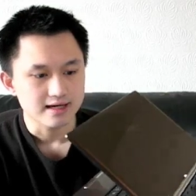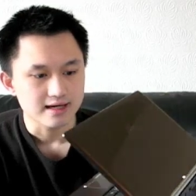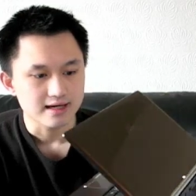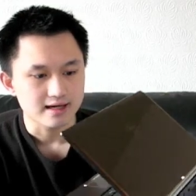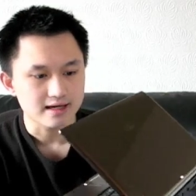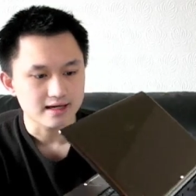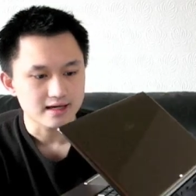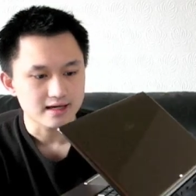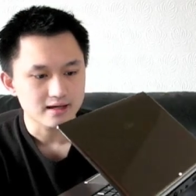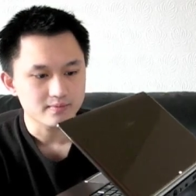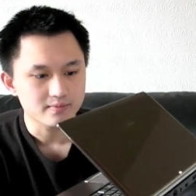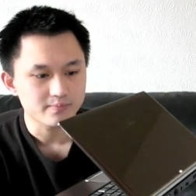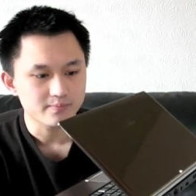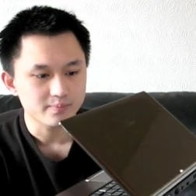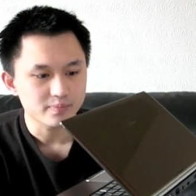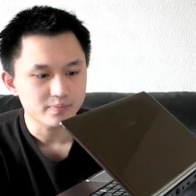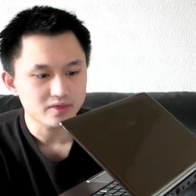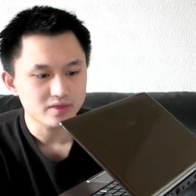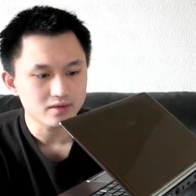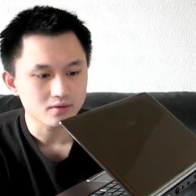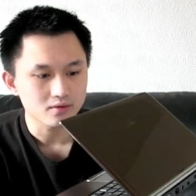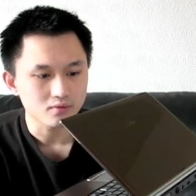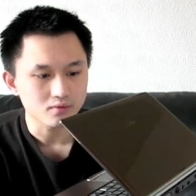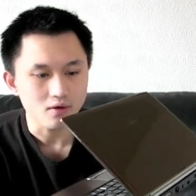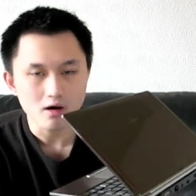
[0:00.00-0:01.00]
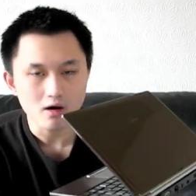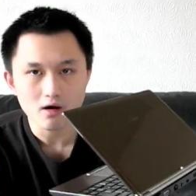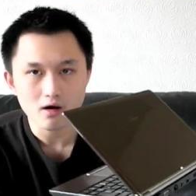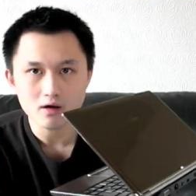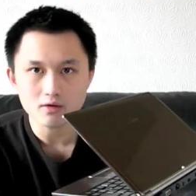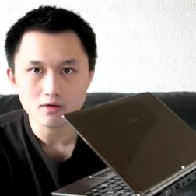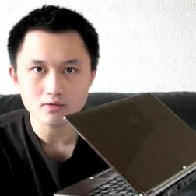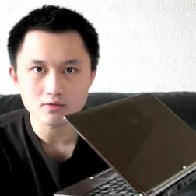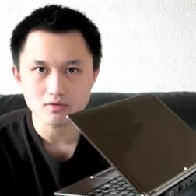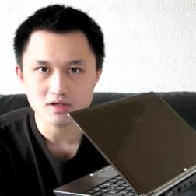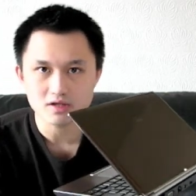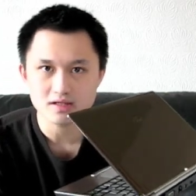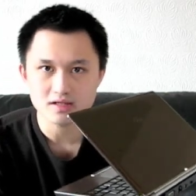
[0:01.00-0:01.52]
There are
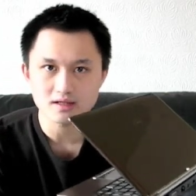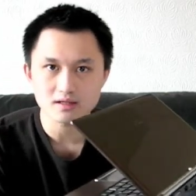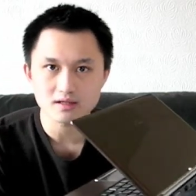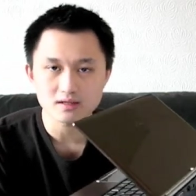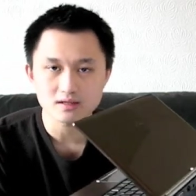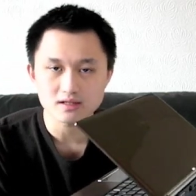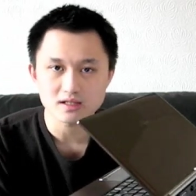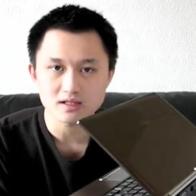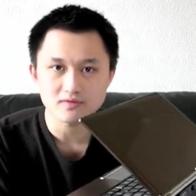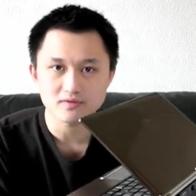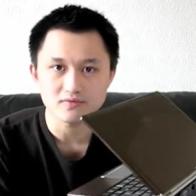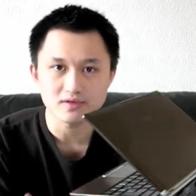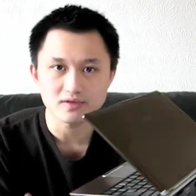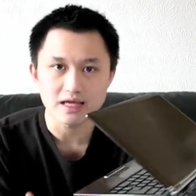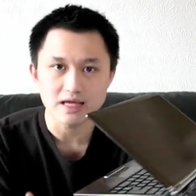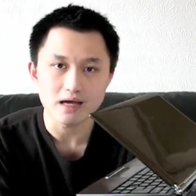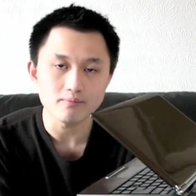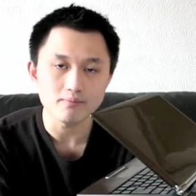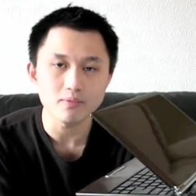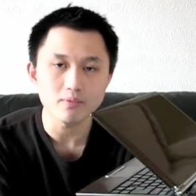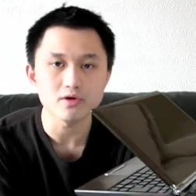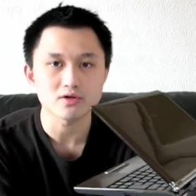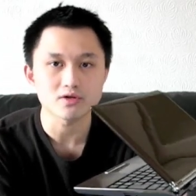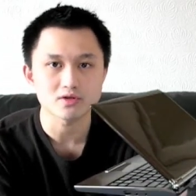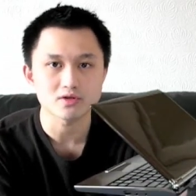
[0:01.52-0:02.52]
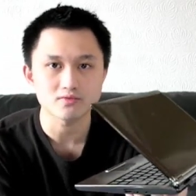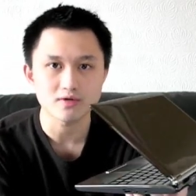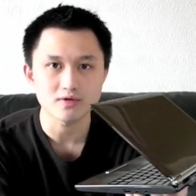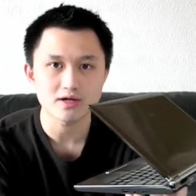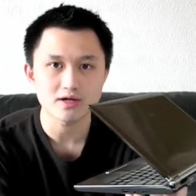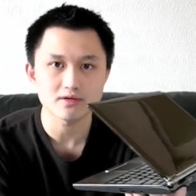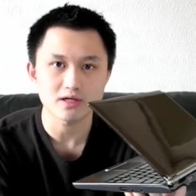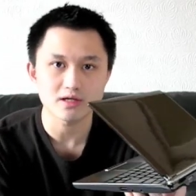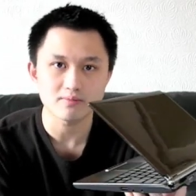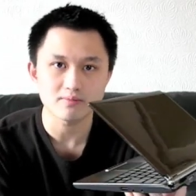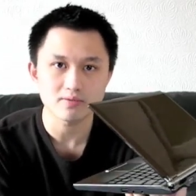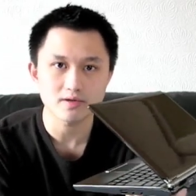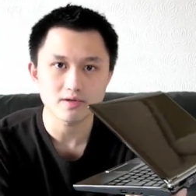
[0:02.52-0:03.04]
alternative netbooks
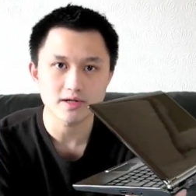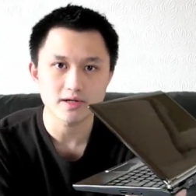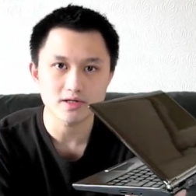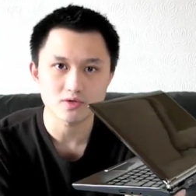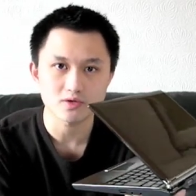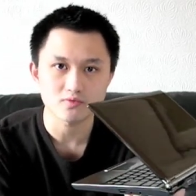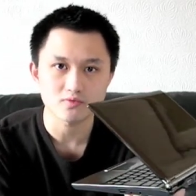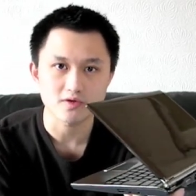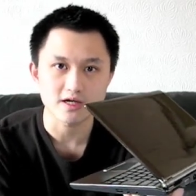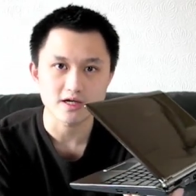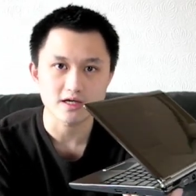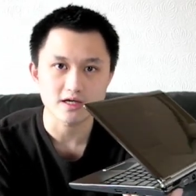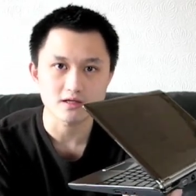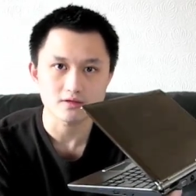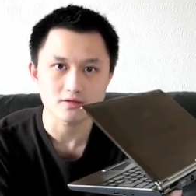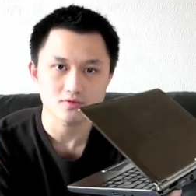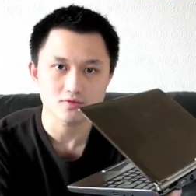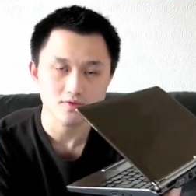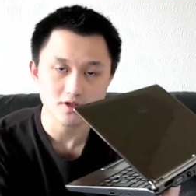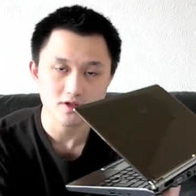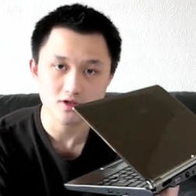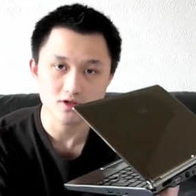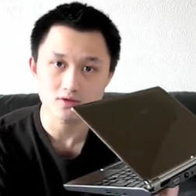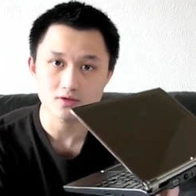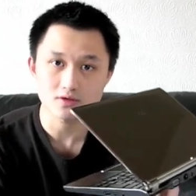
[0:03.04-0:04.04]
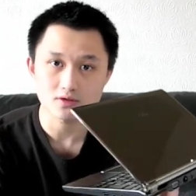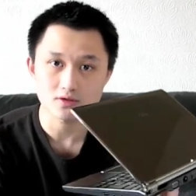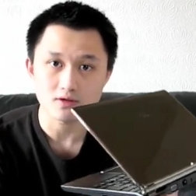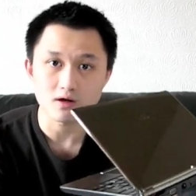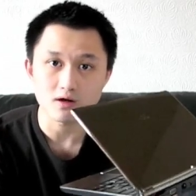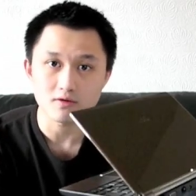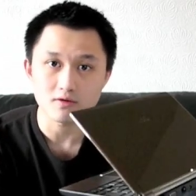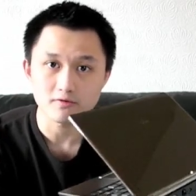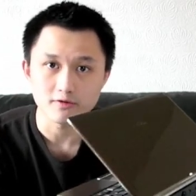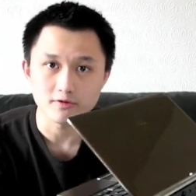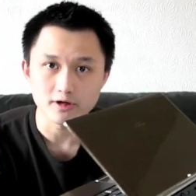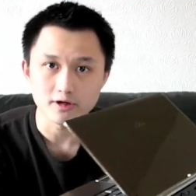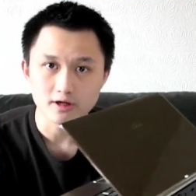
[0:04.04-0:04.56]
around that price range which does
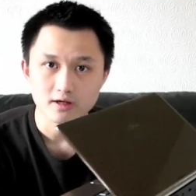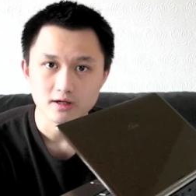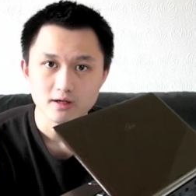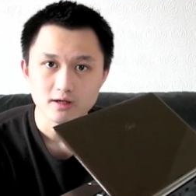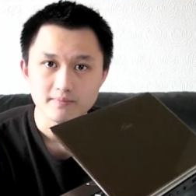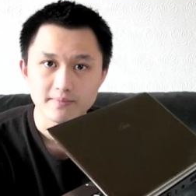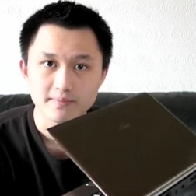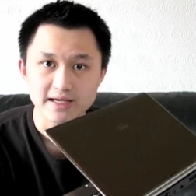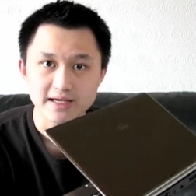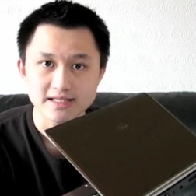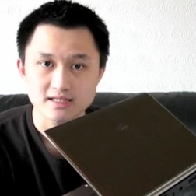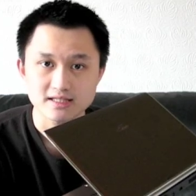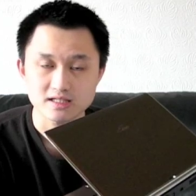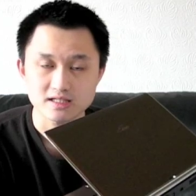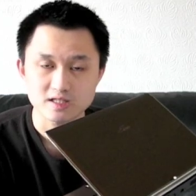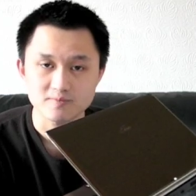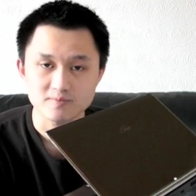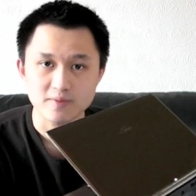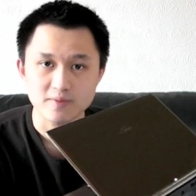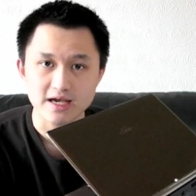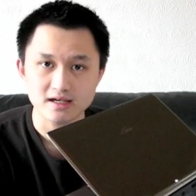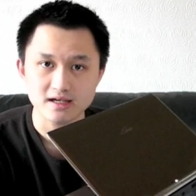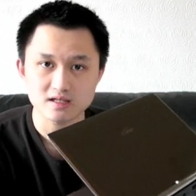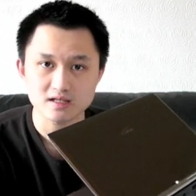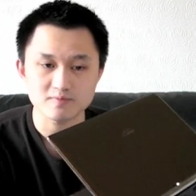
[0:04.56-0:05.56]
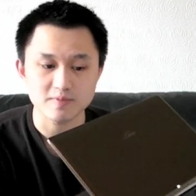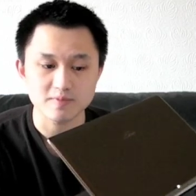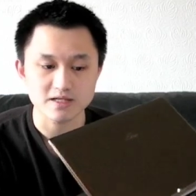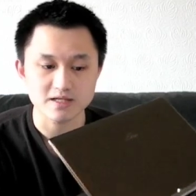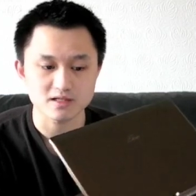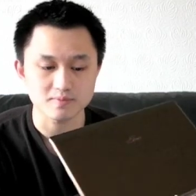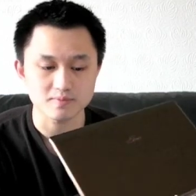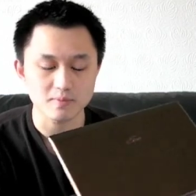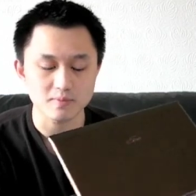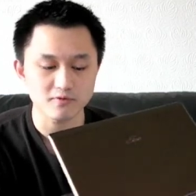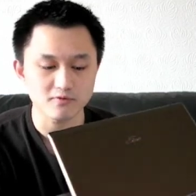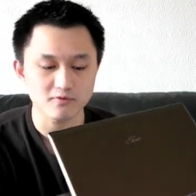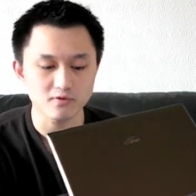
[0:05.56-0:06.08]
offer better specs,
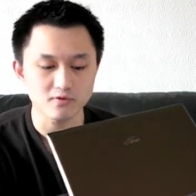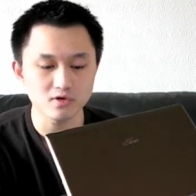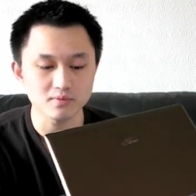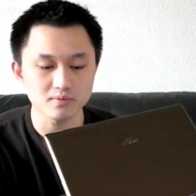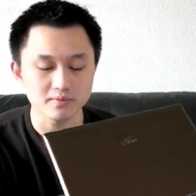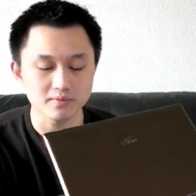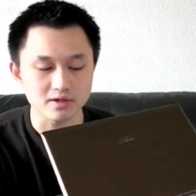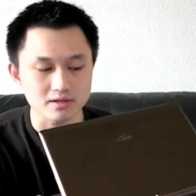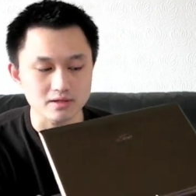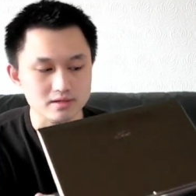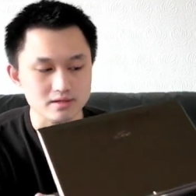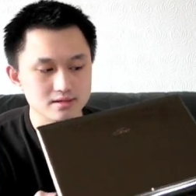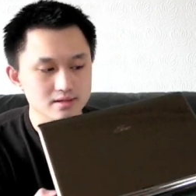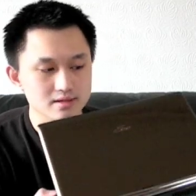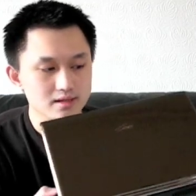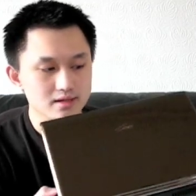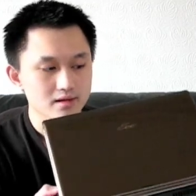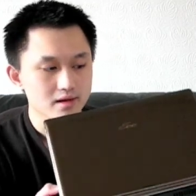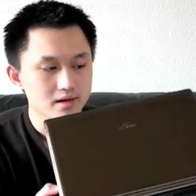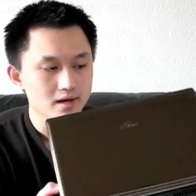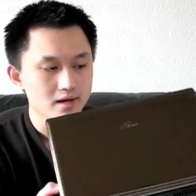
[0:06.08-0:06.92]
better performance.